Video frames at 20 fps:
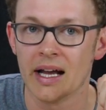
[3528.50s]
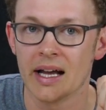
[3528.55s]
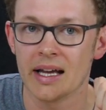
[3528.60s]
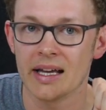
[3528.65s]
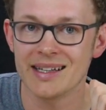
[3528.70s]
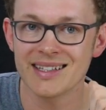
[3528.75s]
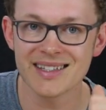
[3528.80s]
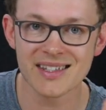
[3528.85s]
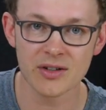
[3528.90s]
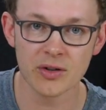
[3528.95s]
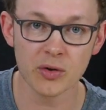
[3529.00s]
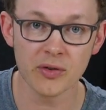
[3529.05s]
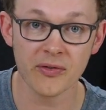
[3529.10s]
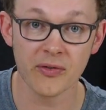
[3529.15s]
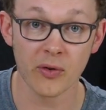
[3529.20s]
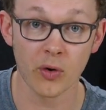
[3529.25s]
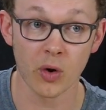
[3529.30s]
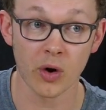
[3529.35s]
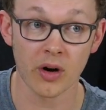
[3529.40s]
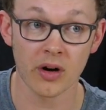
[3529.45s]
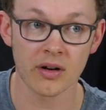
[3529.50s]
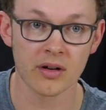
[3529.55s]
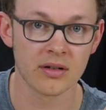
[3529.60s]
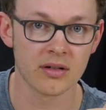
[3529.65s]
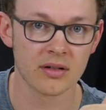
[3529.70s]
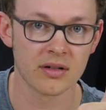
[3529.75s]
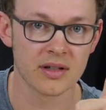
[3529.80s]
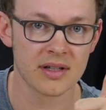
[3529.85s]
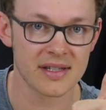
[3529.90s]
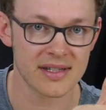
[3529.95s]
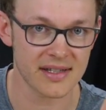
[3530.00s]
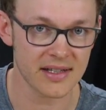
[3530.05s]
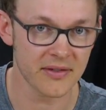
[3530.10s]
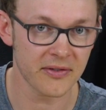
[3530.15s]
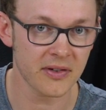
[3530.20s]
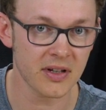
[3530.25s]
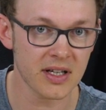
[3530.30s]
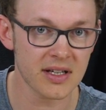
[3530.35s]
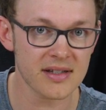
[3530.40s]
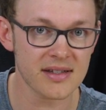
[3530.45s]
It's good for
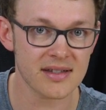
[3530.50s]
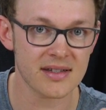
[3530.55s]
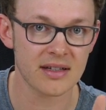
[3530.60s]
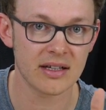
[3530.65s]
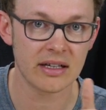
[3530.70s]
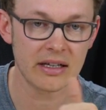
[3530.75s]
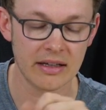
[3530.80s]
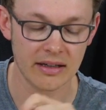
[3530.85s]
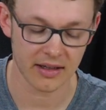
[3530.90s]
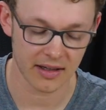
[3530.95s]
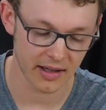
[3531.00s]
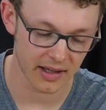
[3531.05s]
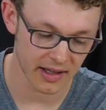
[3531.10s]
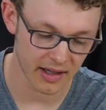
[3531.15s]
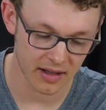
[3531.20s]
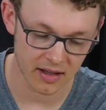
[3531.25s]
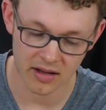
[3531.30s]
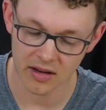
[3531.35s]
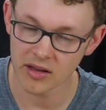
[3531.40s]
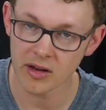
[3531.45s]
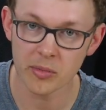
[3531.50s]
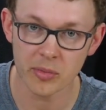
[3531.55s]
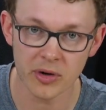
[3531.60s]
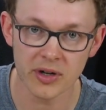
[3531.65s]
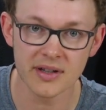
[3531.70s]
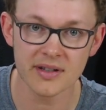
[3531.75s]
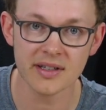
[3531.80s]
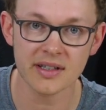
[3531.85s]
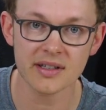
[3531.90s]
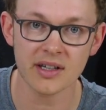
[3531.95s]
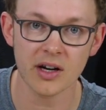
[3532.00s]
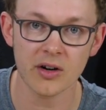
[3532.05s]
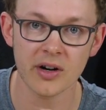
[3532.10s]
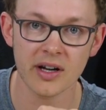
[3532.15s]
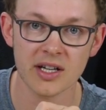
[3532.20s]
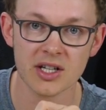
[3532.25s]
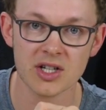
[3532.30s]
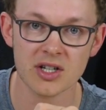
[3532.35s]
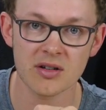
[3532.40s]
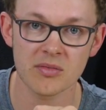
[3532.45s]
stiffness in the printing
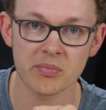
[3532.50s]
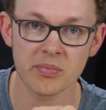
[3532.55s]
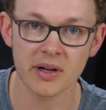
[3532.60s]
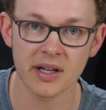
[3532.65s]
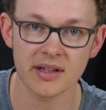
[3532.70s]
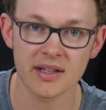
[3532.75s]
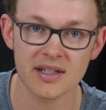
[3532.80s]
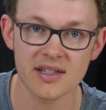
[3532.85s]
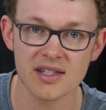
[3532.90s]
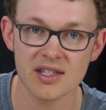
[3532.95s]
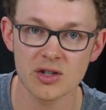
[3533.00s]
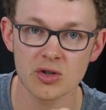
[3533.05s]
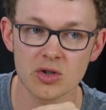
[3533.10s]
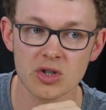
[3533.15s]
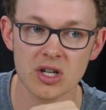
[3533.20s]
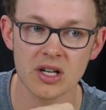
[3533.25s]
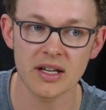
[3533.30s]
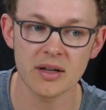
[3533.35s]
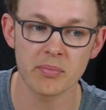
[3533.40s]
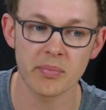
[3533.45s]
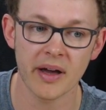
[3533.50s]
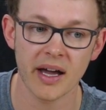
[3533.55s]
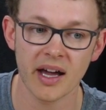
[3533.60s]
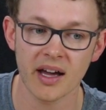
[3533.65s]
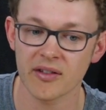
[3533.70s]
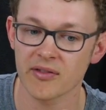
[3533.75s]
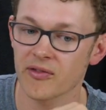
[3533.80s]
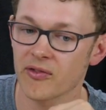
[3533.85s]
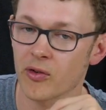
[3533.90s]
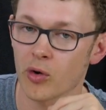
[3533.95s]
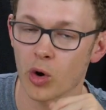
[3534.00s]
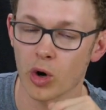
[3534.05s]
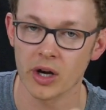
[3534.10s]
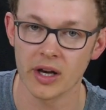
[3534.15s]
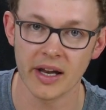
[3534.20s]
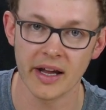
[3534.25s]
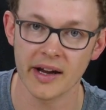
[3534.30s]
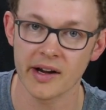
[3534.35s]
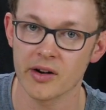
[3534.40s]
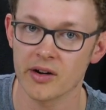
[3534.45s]
direction, but it's usually bad for
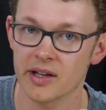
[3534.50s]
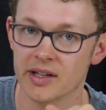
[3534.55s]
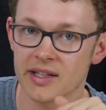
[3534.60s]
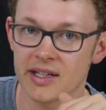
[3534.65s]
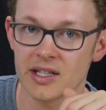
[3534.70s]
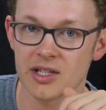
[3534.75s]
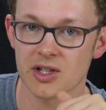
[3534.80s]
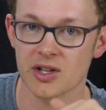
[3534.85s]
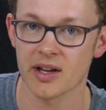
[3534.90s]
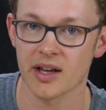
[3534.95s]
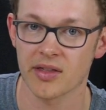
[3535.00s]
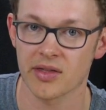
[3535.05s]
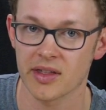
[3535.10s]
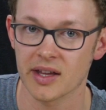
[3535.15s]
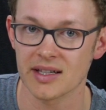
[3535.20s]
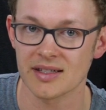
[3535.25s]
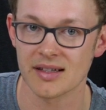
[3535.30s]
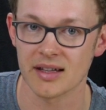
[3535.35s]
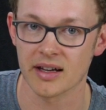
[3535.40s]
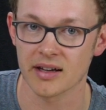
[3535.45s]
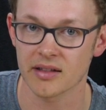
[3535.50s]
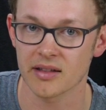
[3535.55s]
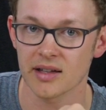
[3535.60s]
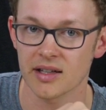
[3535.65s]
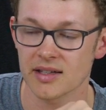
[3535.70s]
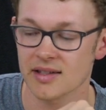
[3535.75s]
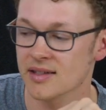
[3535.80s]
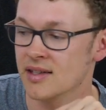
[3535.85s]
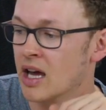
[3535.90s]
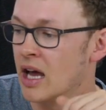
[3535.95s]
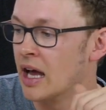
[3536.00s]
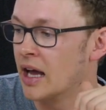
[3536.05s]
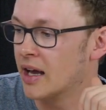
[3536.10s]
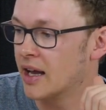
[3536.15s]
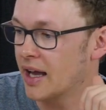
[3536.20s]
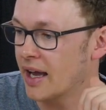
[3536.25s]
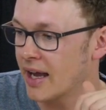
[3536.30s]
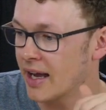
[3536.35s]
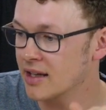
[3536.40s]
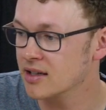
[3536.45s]
layer adhesion and things like these.
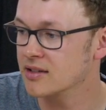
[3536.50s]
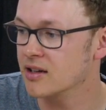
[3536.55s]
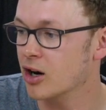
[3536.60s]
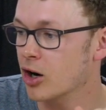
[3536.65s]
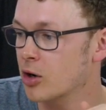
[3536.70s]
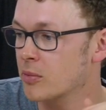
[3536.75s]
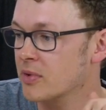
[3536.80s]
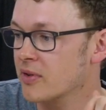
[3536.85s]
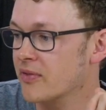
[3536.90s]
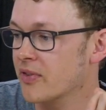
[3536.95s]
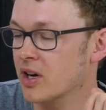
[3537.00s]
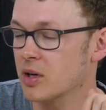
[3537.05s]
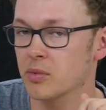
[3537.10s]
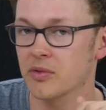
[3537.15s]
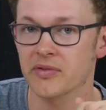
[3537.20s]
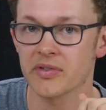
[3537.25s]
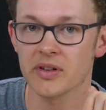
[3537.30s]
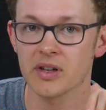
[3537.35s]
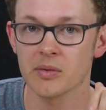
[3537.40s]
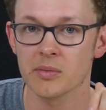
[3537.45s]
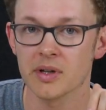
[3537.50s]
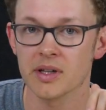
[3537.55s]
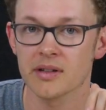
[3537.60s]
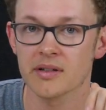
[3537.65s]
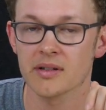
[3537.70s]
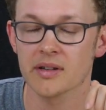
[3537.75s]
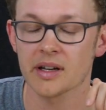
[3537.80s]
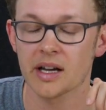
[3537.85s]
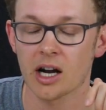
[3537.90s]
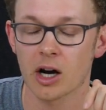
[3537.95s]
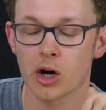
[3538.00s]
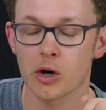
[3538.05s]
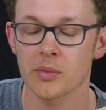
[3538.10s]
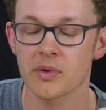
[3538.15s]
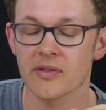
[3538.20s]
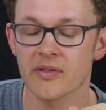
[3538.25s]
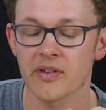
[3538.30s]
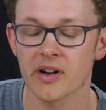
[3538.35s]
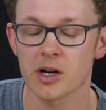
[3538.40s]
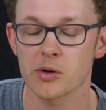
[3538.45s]
And carbon fiber
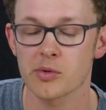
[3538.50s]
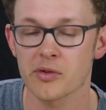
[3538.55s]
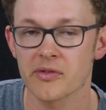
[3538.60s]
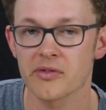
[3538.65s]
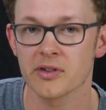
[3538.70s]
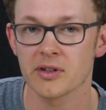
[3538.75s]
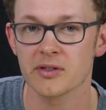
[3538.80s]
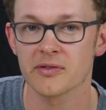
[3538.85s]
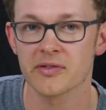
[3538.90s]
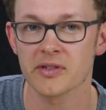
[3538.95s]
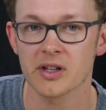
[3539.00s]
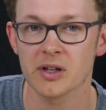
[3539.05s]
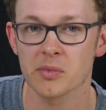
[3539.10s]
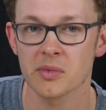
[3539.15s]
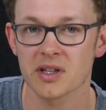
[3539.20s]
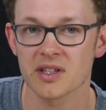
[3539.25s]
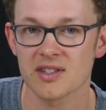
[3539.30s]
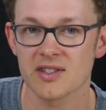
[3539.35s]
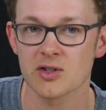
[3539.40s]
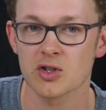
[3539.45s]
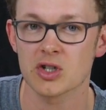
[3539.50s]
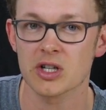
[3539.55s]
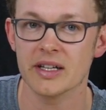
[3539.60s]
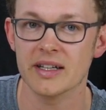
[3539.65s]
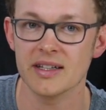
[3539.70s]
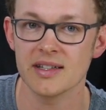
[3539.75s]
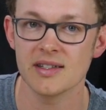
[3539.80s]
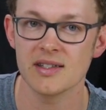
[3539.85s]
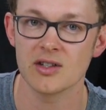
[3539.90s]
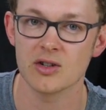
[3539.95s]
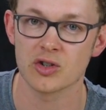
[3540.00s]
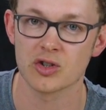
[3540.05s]
filled filament is usually easier